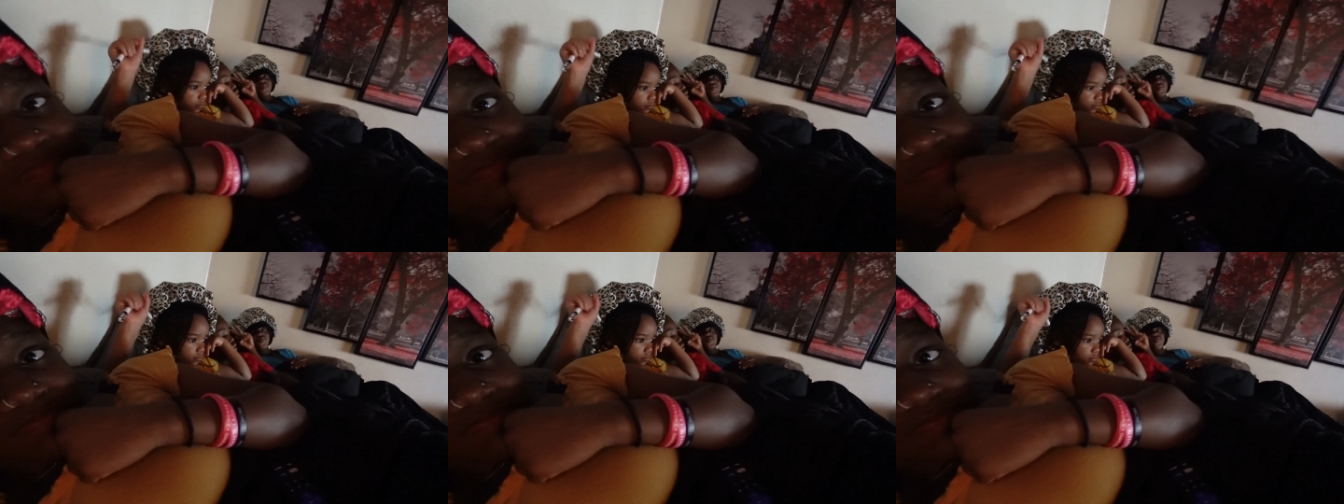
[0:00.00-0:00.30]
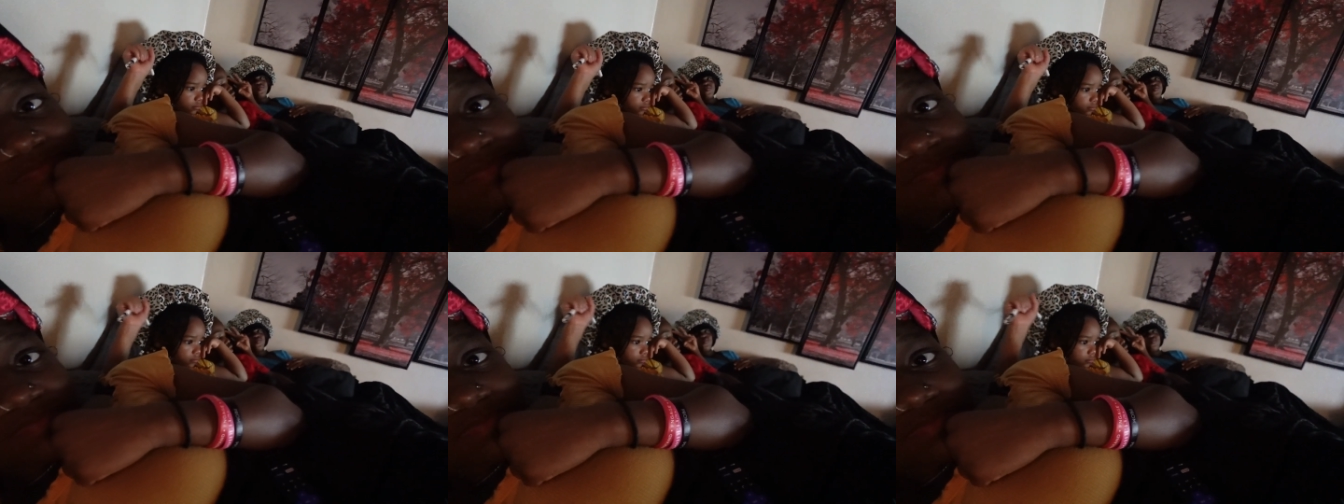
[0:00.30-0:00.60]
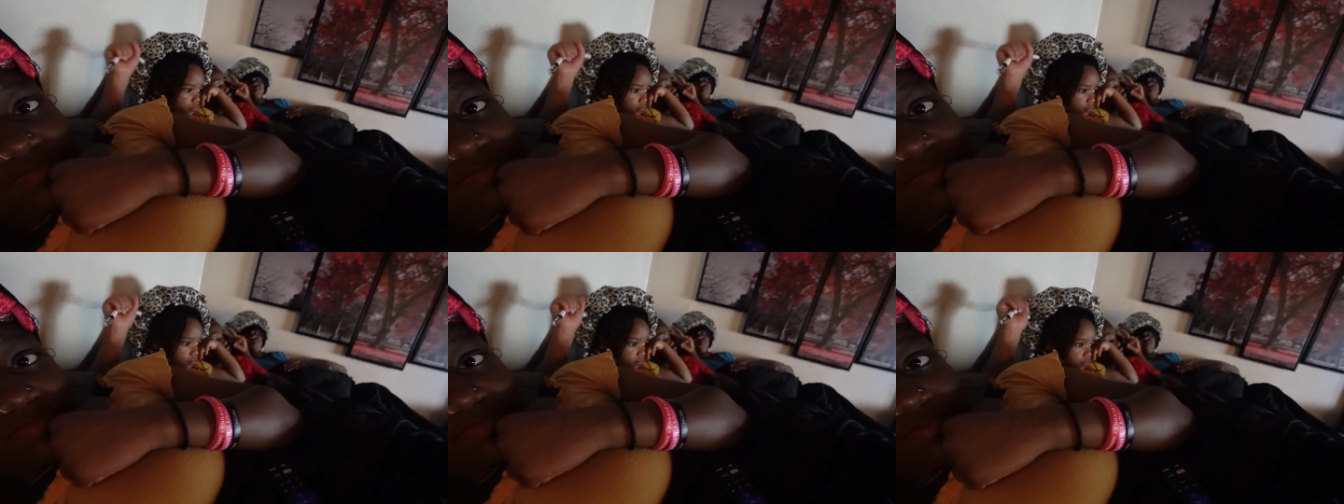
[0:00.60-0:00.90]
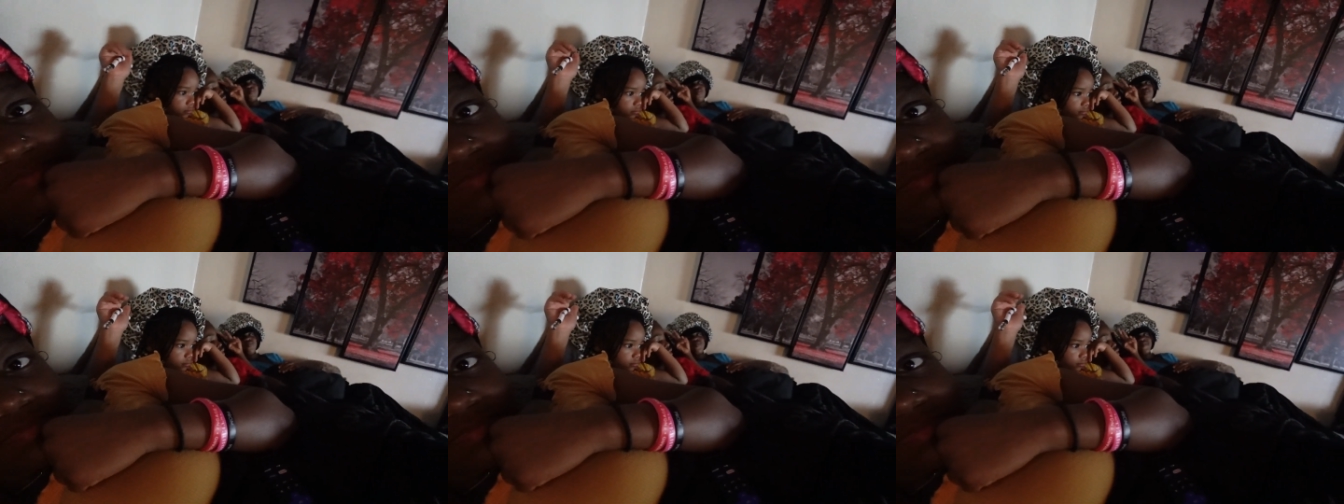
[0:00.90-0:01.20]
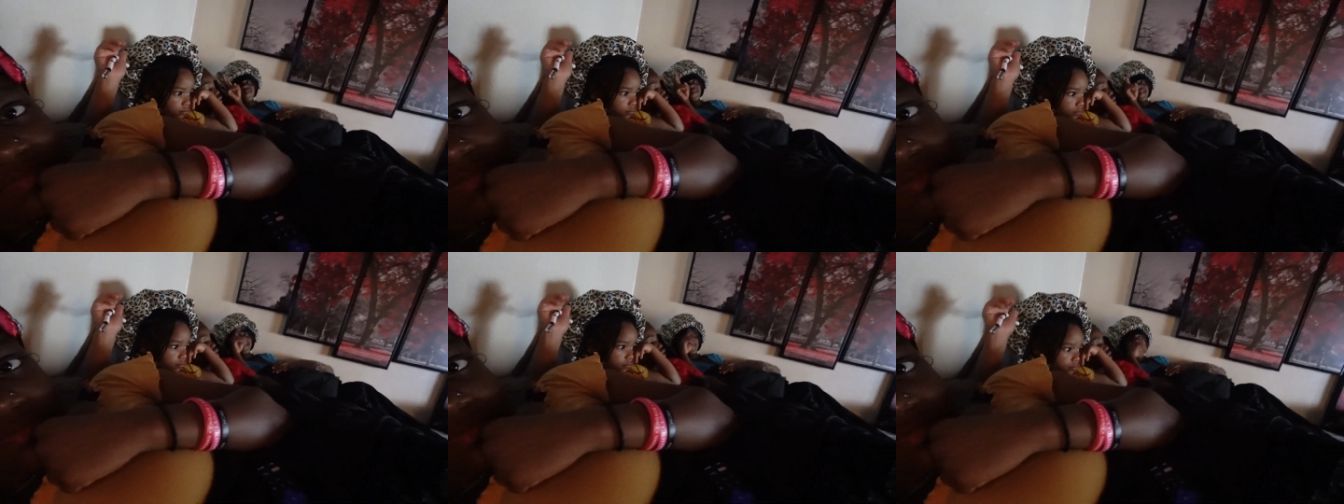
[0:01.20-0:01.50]
But yeah, I love
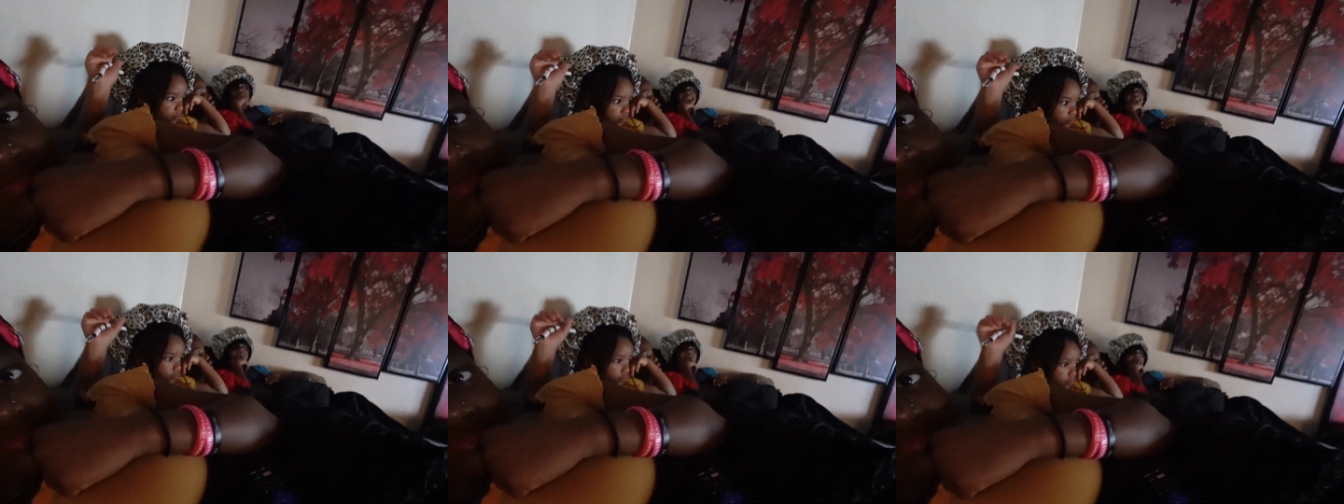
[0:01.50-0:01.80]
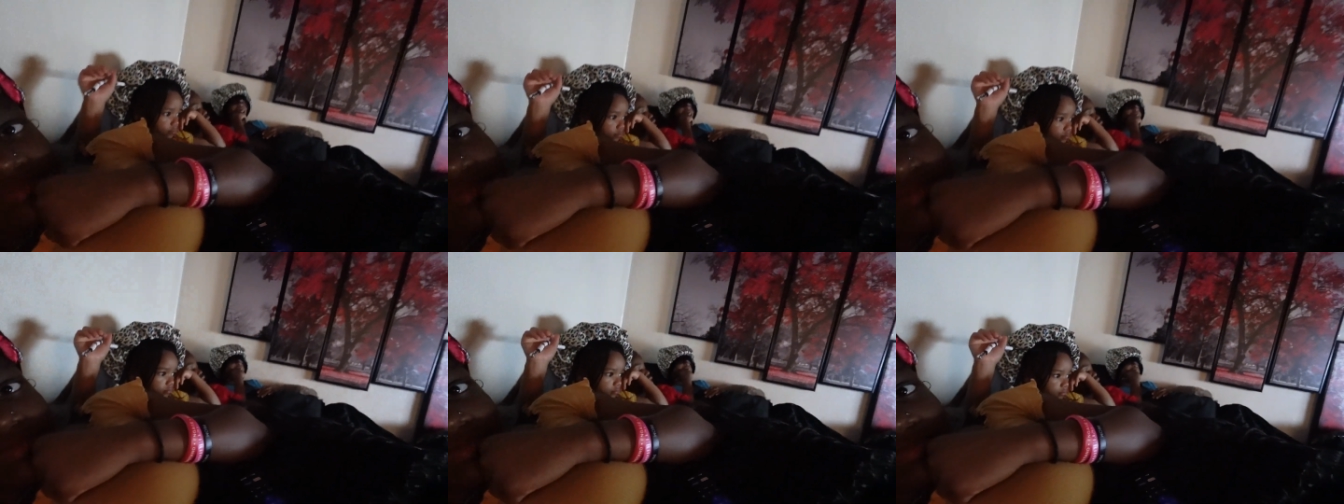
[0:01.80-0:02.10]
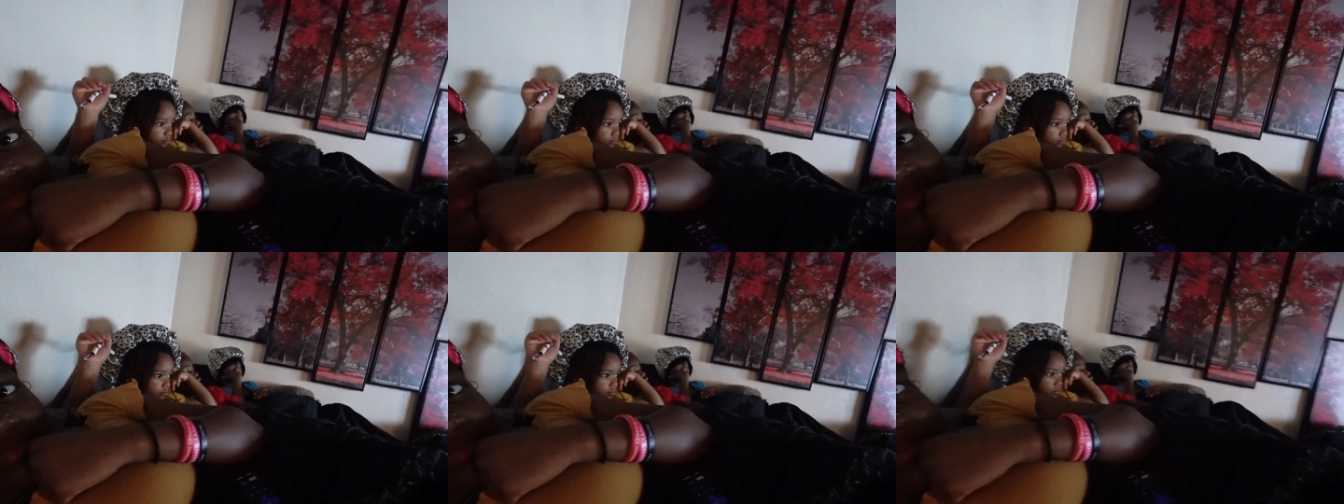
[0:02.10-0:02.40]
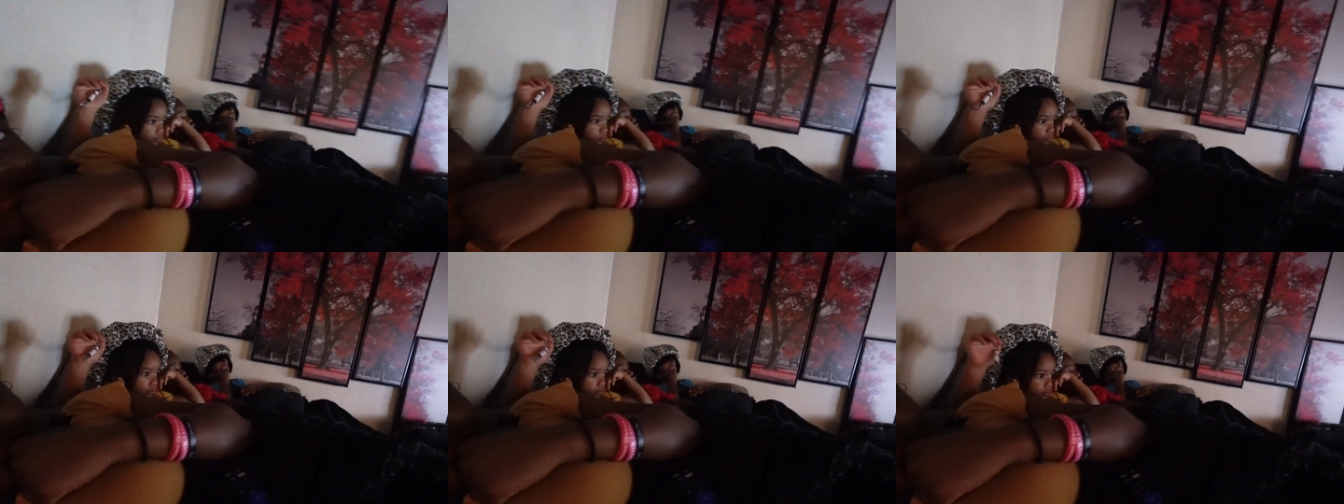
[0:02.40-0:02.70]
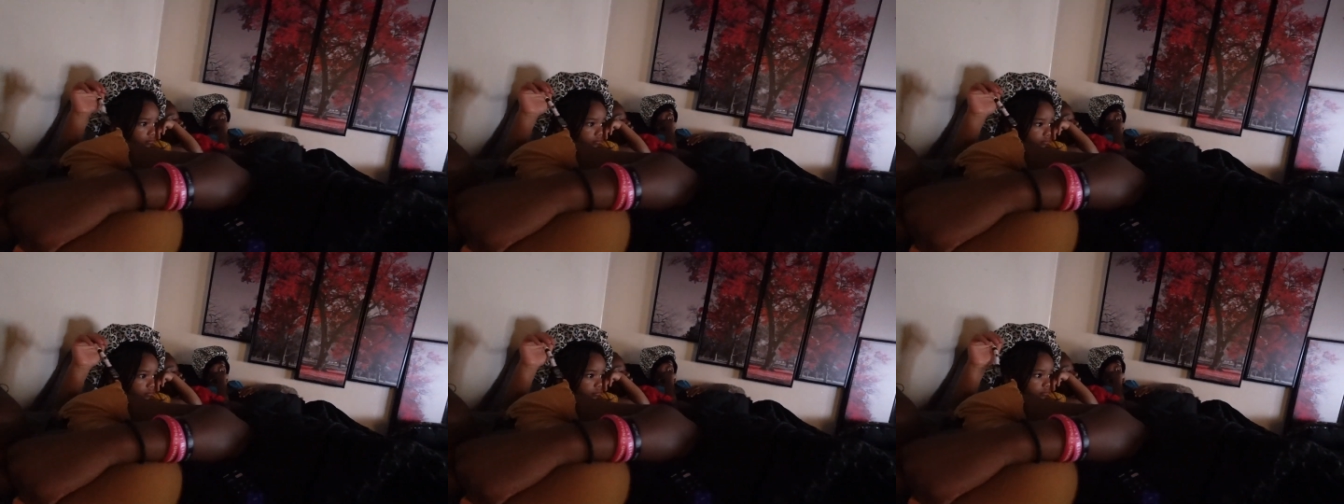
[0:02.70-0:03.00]
you guys and
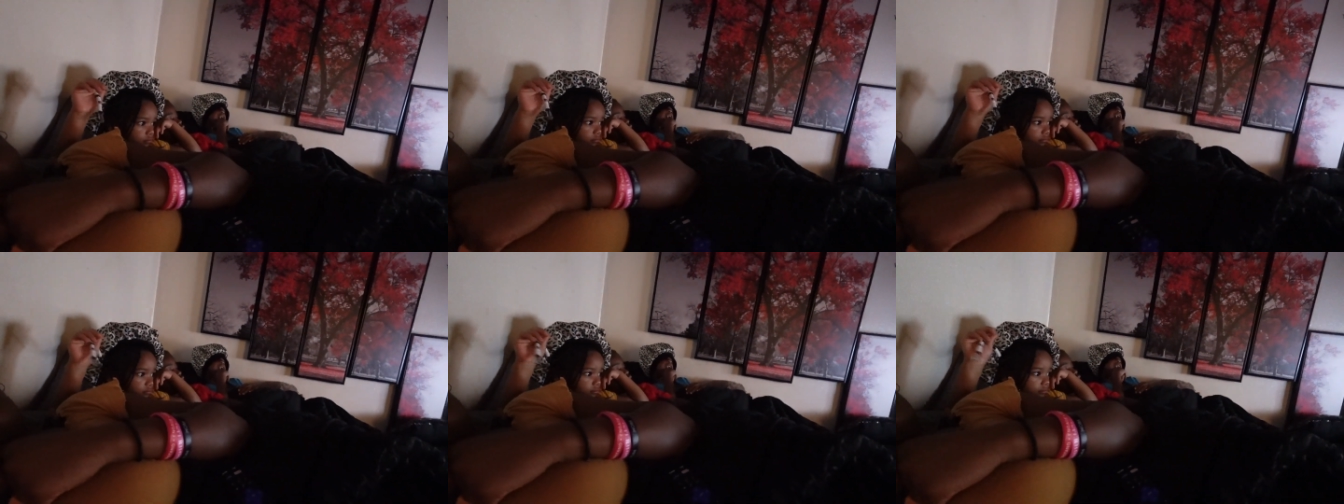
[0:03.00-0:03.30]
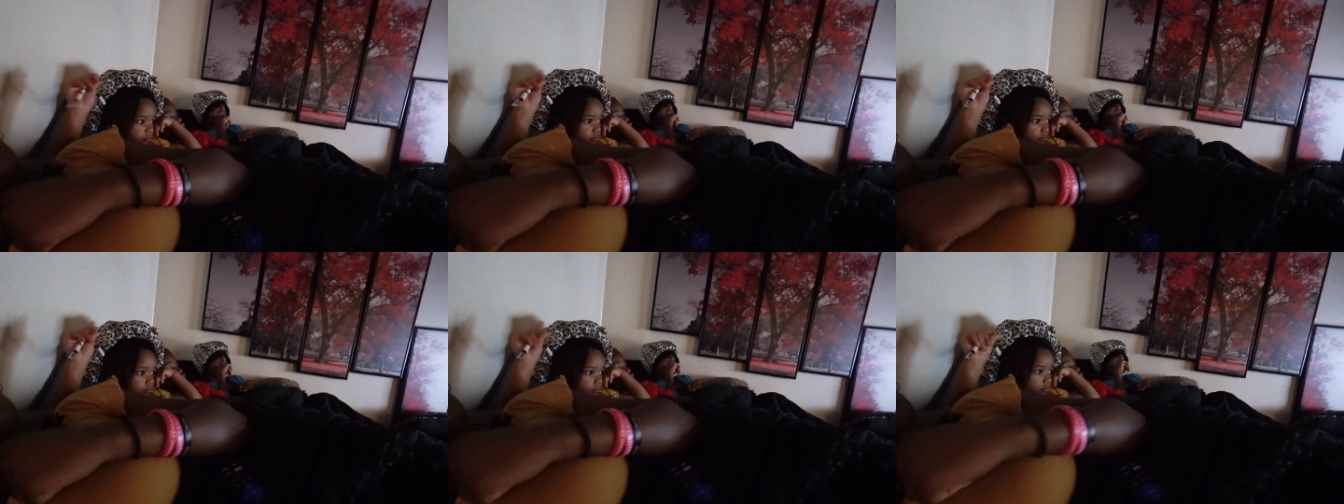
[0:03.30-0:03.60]
see y'all.